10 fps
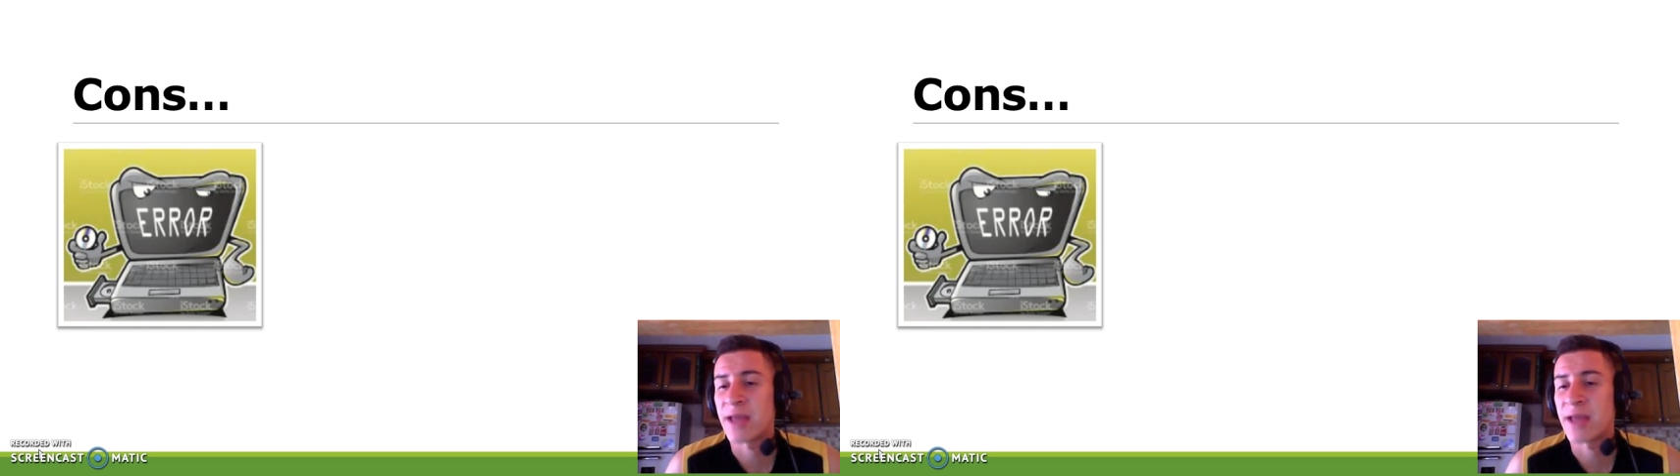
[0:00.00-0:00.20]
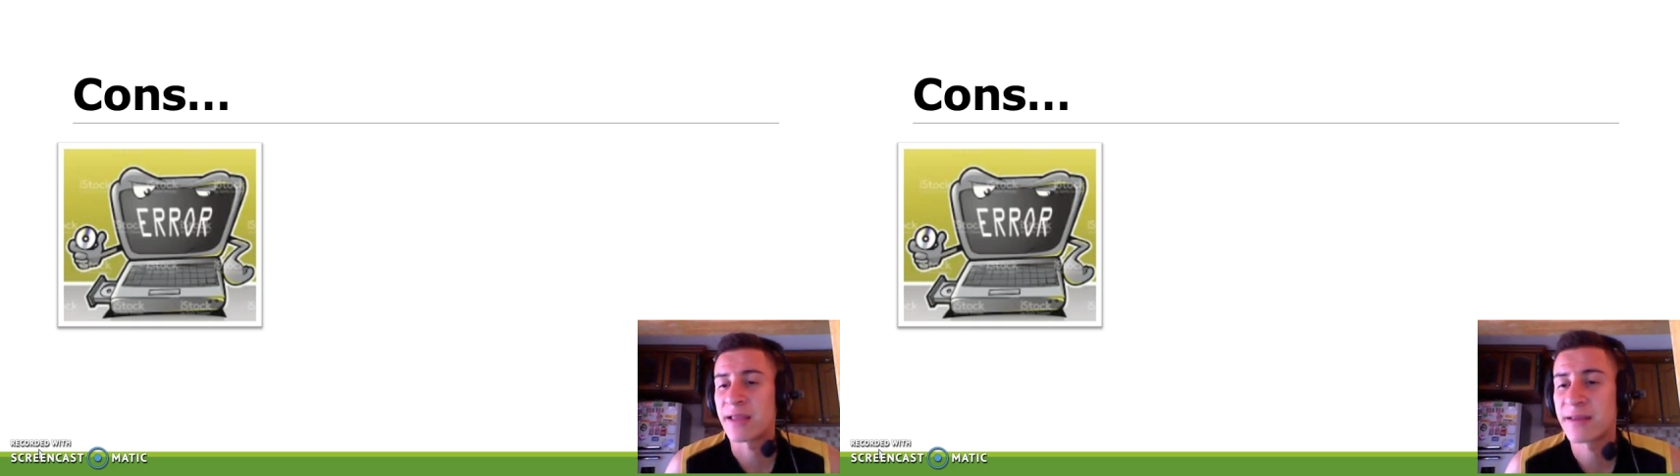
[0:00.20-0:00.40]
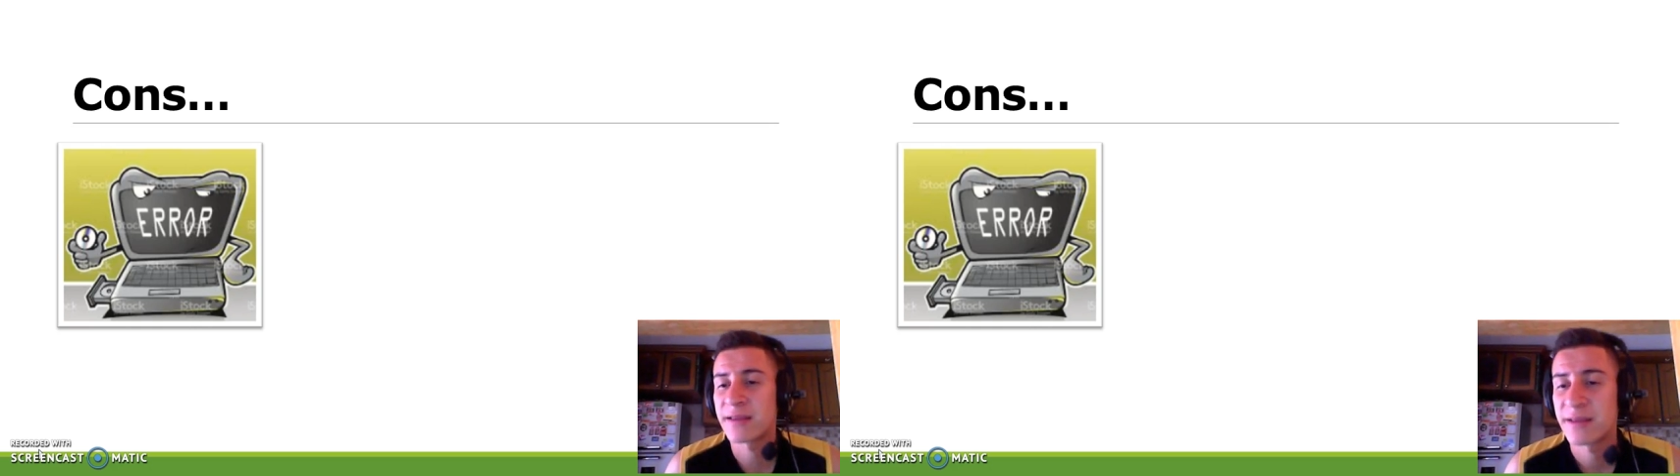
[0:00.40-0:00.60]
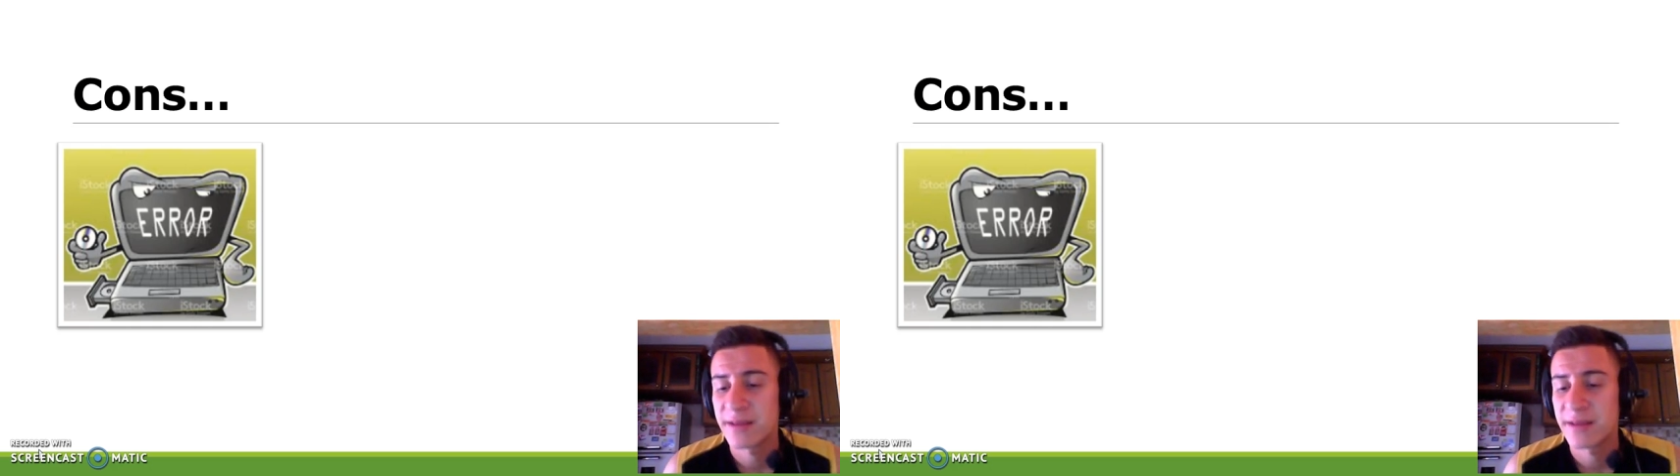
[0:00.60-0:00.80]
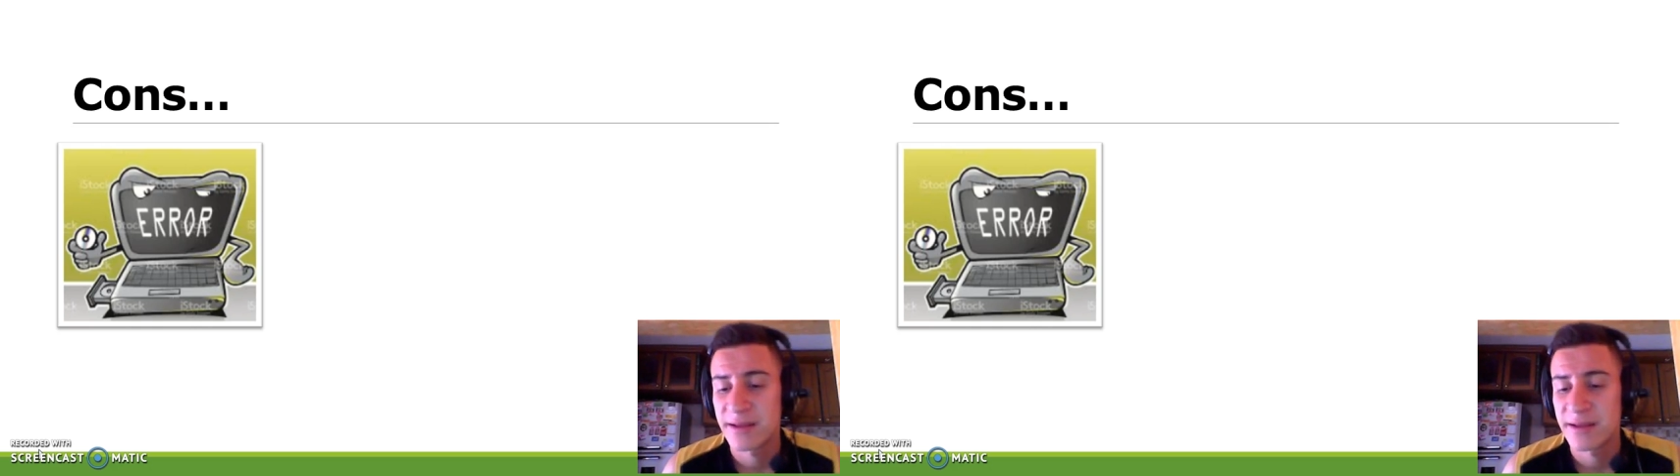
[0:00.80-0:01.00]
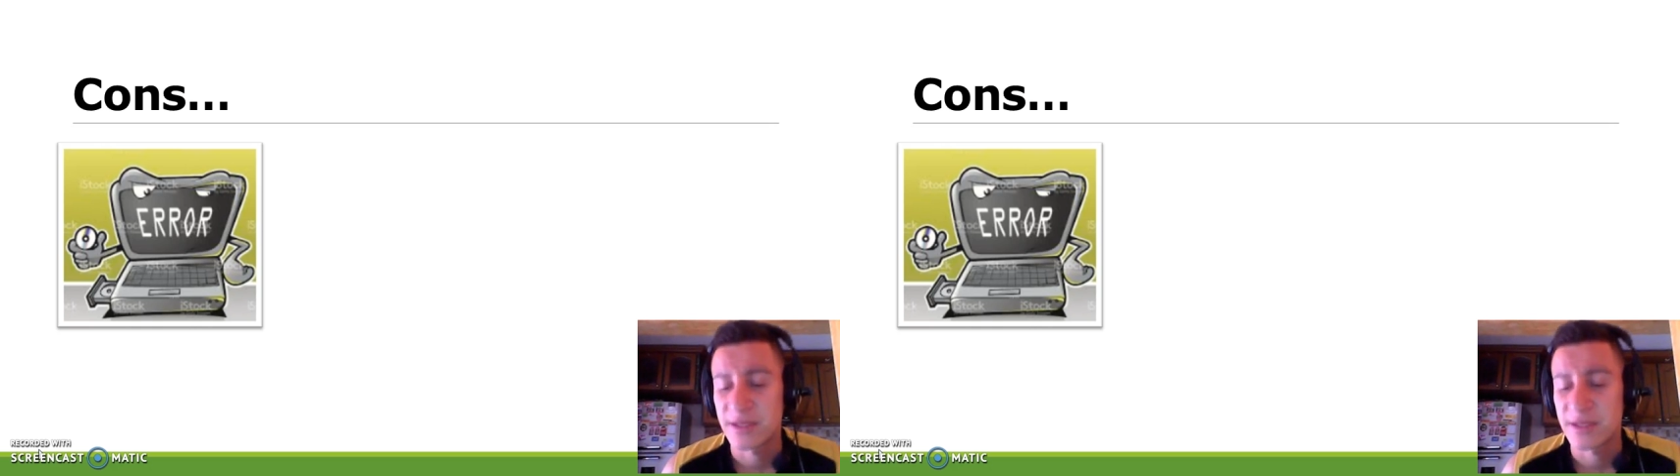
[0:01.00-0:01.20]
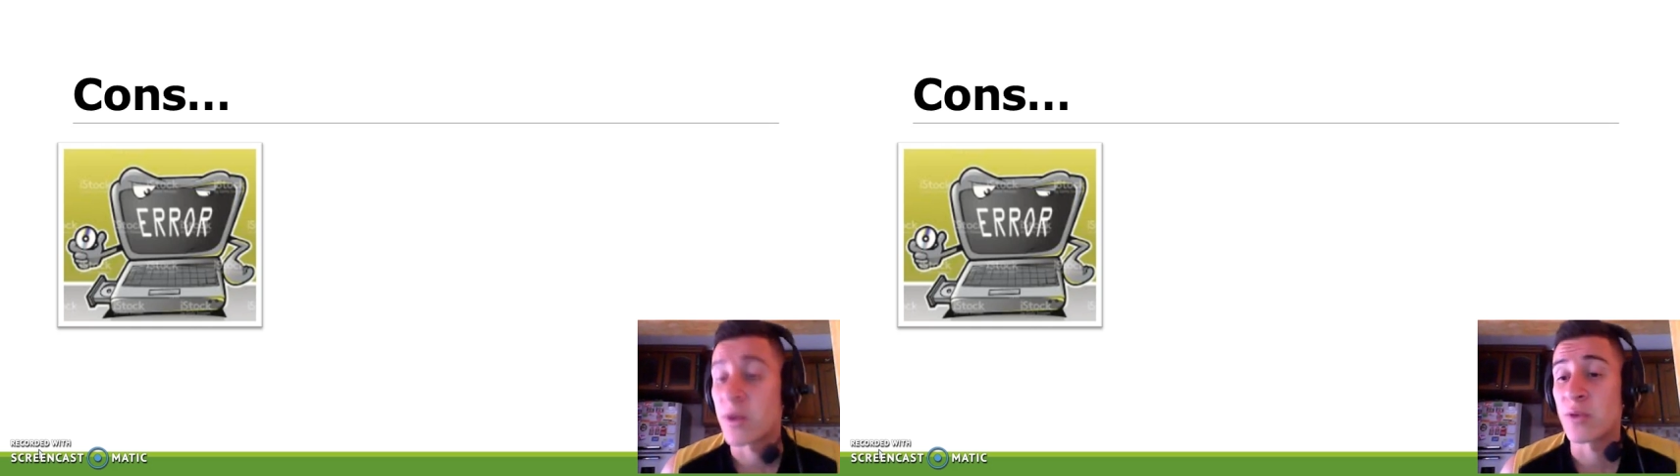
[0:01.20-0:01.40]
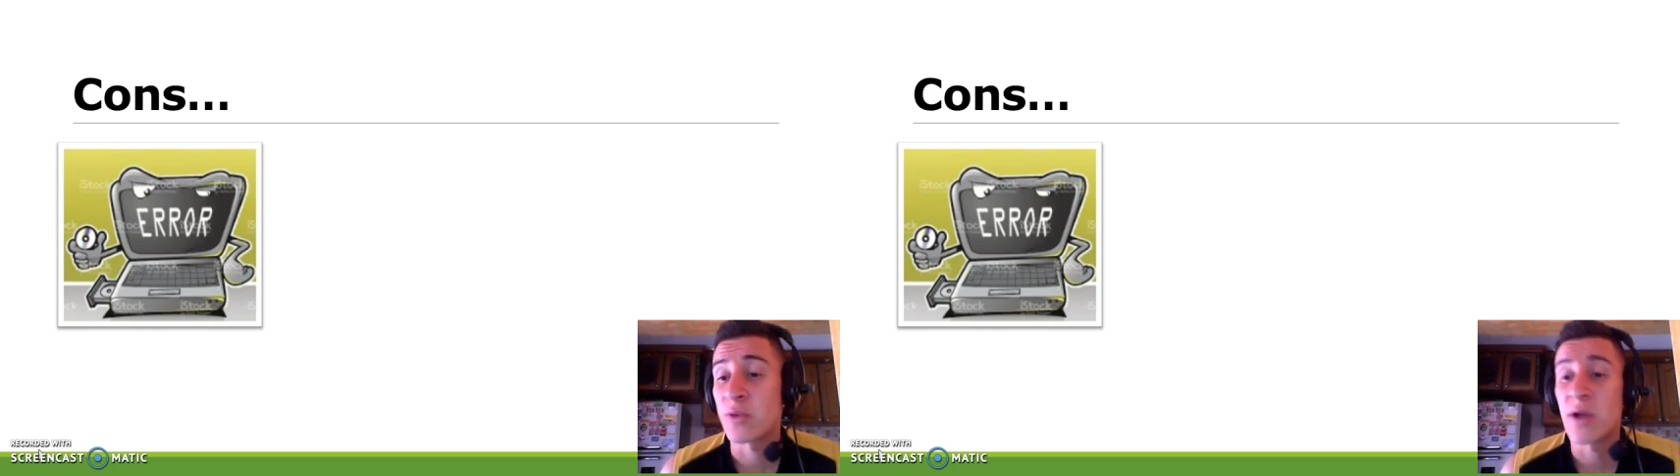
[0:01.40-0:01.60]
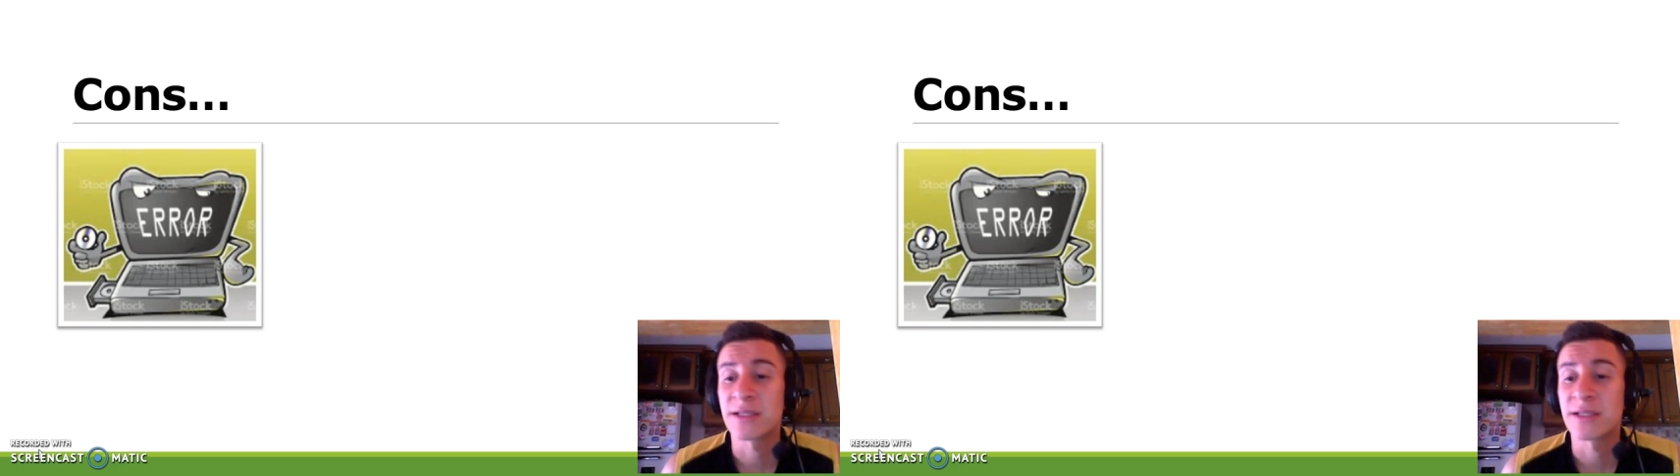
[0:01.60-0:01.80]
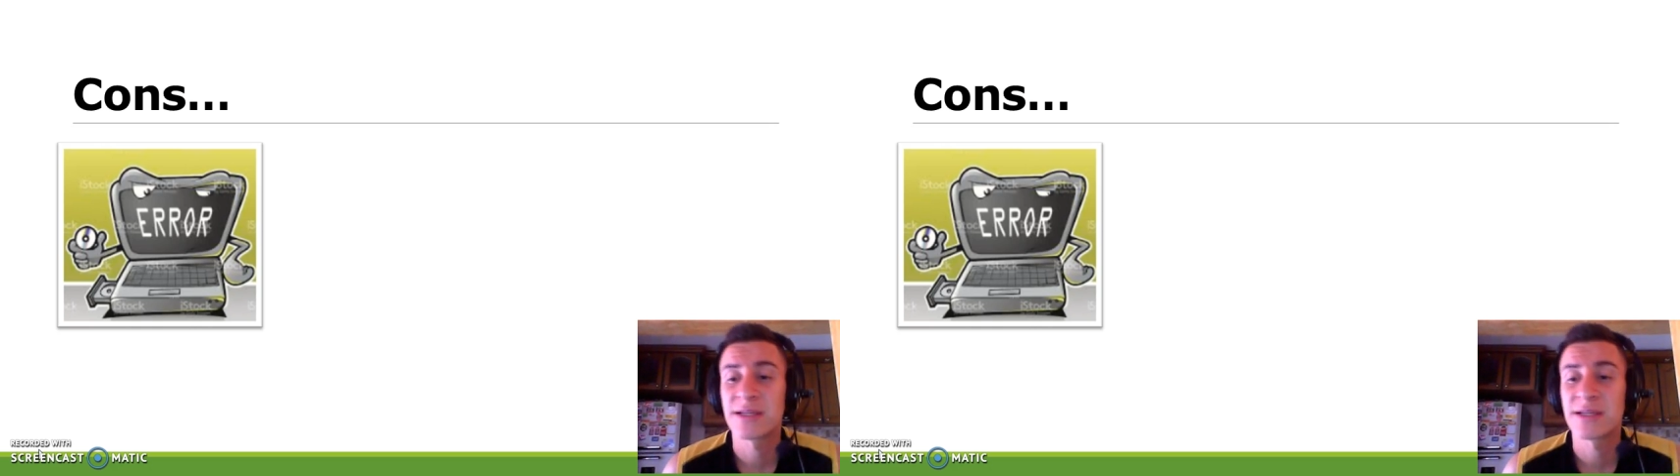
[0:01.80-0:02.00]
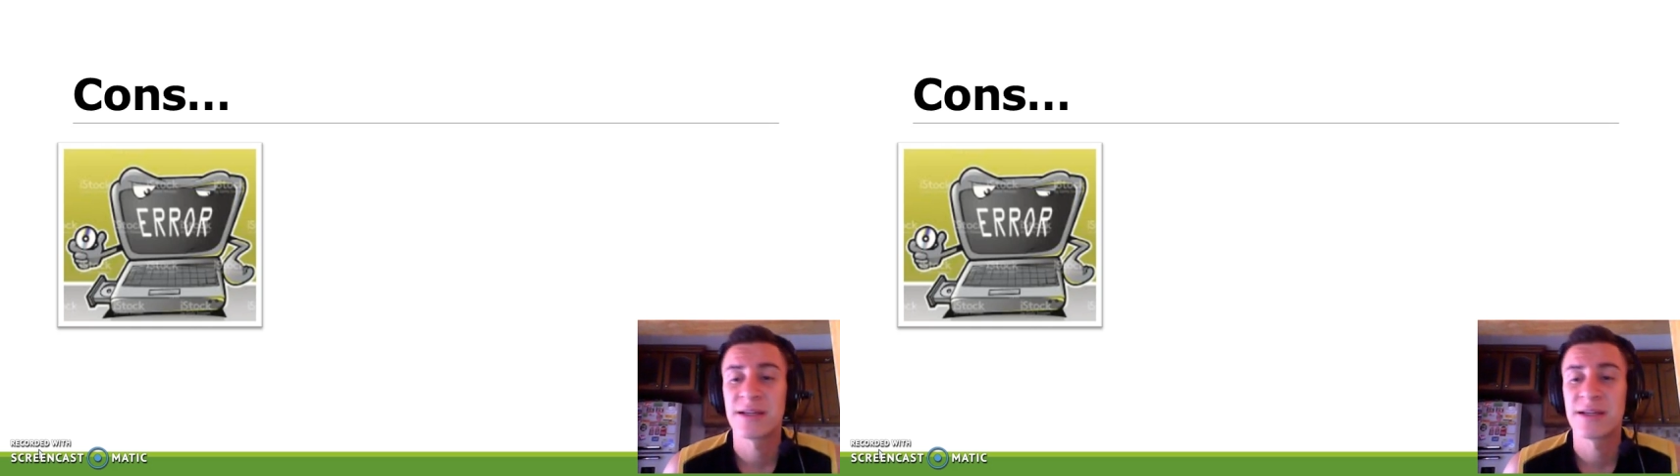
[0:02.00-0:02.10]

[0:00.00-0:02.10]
like the one you want.